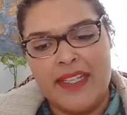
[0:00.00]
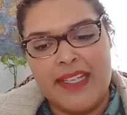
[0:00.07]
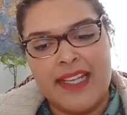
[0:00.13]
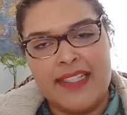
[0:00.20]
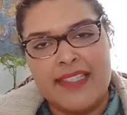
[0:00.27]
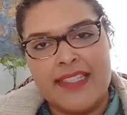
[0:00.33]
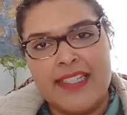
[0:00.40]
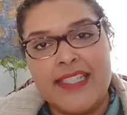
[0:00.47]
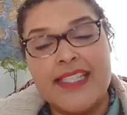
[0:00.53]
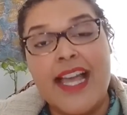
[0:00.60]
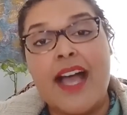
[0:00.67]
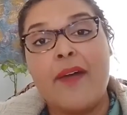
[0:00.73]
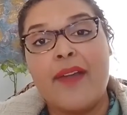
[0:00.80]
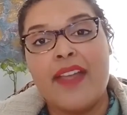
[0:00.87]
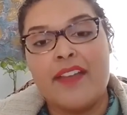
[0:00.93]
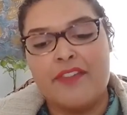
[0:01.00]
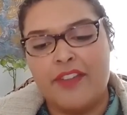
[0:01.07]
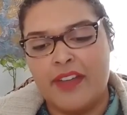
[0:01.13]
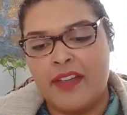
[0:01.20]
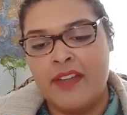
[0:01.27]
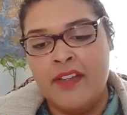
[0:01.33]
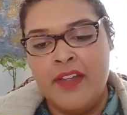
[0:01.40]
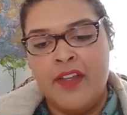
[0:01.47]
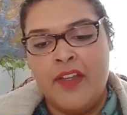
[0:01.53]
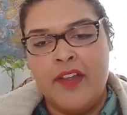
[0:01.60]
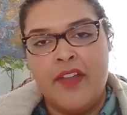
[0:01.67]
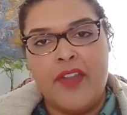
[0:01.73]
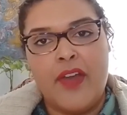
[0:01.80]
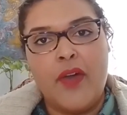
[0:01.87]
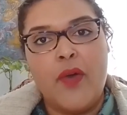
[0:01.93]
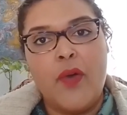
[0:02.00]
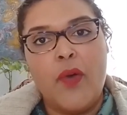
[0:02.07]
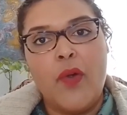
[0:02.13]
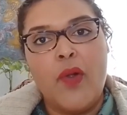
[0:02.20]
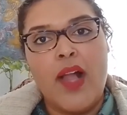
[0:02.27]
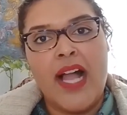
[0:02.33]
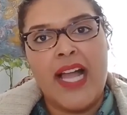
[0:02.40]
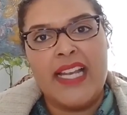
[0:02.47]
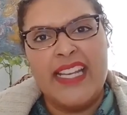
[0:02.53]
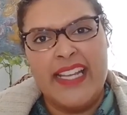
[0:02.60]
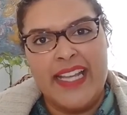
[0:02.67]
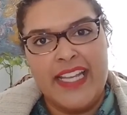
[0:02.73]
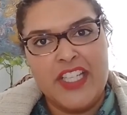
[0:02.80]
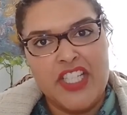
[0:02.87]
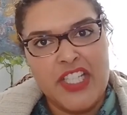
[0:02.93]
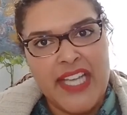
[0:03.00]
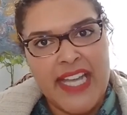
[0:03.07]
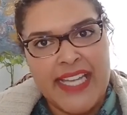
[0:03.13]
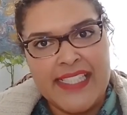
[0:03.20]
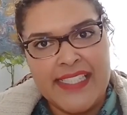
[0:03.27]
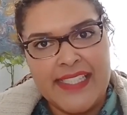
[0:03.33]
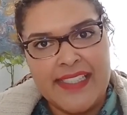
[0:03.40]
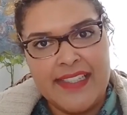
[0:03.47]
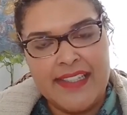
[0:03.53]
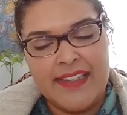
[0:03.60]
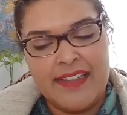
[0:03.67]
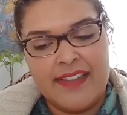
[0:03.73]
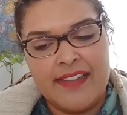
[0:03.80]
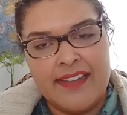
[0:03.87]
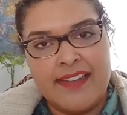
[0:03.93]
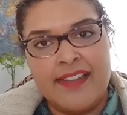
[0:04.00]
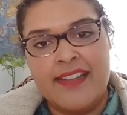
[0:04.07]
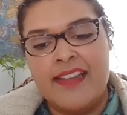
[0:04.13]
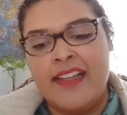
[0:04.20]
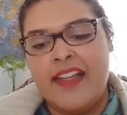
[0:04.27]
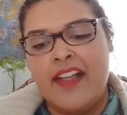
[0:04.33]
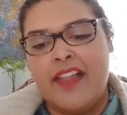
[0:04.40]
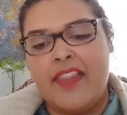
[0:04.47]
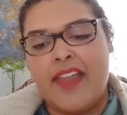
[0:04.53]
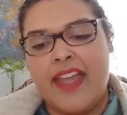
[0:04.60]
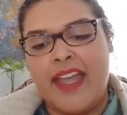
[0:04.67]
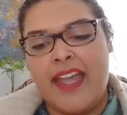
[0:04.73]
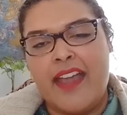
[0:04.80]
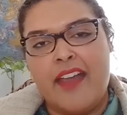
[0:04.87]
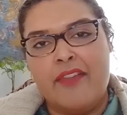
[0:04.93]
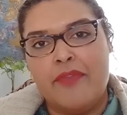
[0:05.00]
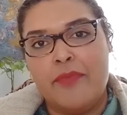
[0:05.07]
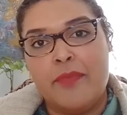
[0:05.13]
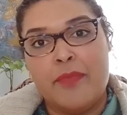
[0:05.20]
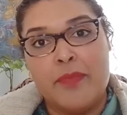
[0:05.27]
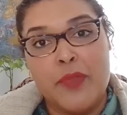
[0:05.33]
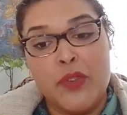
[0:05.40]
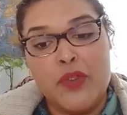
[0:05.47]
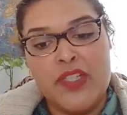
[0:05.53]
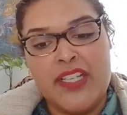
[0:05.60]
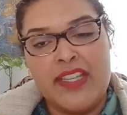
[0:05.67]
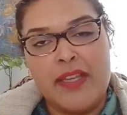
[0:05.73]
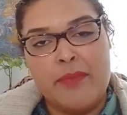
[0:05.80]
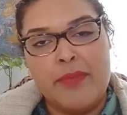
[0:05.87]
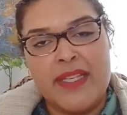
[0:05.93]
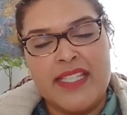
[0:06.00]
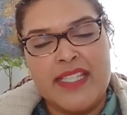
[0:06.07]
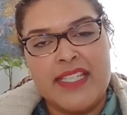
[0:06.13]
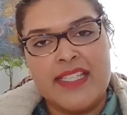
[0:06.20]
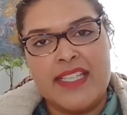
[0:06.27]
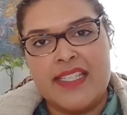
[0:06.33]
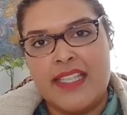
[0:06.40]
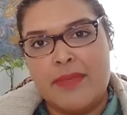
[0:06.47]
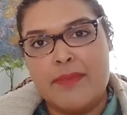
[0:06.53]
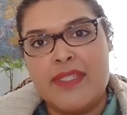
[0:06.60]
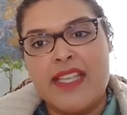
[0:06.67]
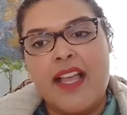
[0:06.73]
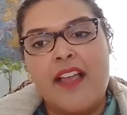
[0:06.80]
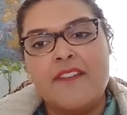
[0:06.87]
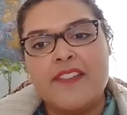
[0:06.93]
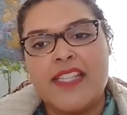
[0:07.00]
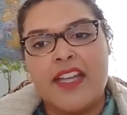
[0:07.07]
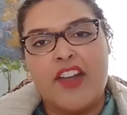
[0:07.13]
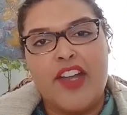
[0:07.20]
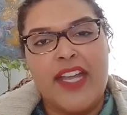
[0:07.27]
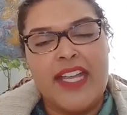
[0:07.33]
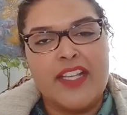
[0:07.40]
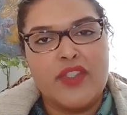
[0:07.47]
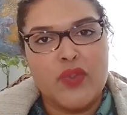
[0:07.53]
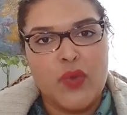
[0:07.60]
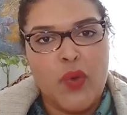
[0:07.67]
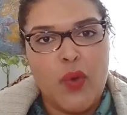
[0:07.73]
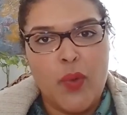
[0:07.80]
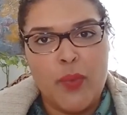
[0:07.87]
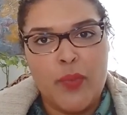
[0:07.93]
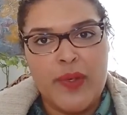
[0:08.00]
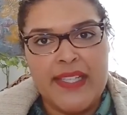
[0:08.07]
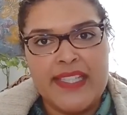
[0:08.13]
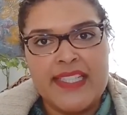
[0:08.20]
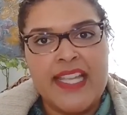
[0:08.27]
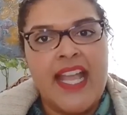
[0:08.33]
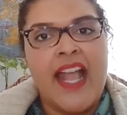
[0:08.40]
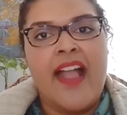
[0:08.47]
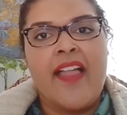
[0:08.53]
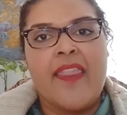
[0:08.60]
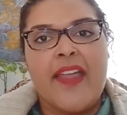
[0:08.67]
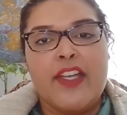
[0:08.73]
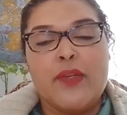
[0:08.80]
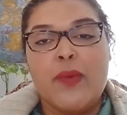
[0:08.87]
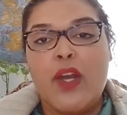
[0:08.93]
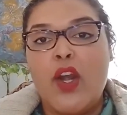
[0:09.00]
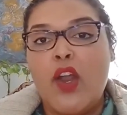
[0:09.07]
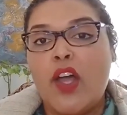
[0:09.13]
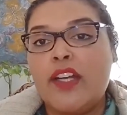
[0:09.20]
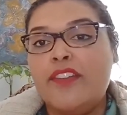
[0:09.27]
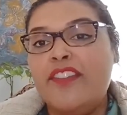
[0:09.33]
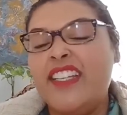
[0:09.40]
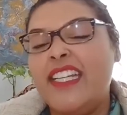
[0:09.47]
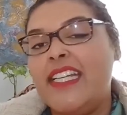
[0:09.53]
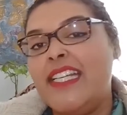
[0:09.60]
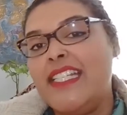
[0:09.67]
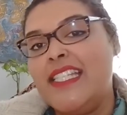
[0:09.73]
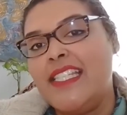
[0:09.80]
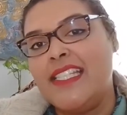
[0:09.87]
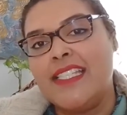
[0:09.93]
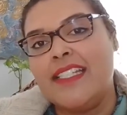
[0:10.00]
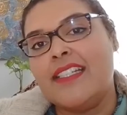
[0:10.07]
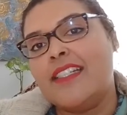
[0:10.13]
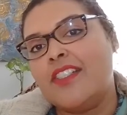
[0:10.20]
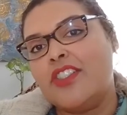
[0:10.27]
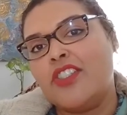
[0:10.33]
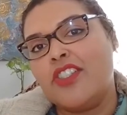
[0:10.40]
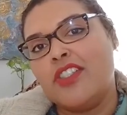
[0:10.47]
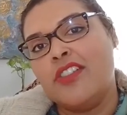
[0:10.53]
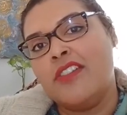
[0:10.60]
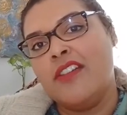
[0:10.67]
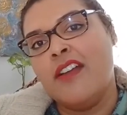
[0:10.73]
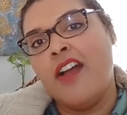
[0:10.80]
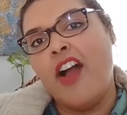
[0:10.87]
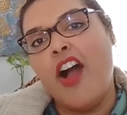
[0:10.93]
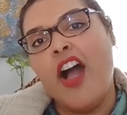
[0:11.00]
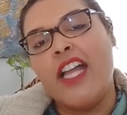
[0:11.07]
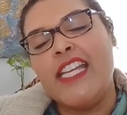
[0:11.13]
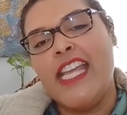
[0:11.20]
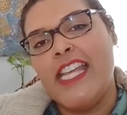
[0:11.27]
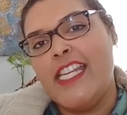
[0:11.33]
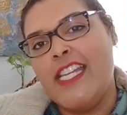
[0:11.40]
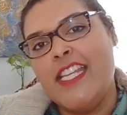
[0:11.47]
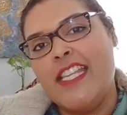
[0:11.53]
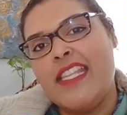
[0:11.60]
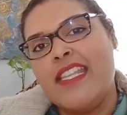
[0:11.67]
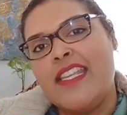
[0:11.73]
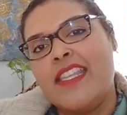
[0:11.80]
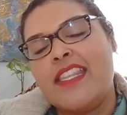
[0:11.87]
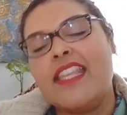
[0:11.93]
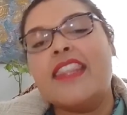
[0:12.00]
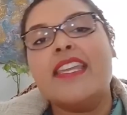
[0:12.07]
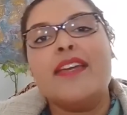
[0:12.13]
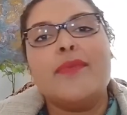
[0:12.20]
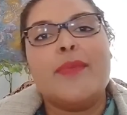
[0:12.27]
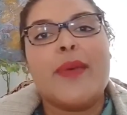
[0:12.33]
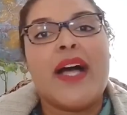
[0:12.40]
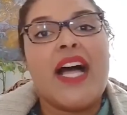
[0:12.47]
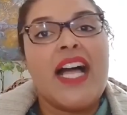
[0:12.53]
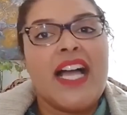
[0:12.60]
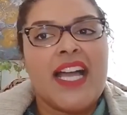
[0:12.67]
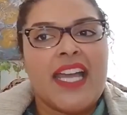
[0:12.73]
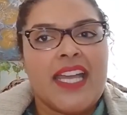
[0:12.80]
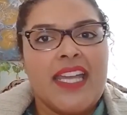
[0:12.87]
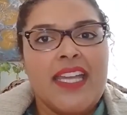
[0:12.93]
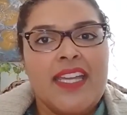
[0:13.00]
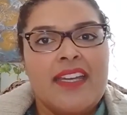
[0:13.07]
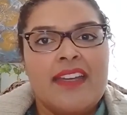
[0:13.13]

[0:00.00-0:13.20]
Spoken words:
countries. However, they're all highly educated. They have usually their businesses themselves. They're ex-corporate. They do a lot of research on anything that they buy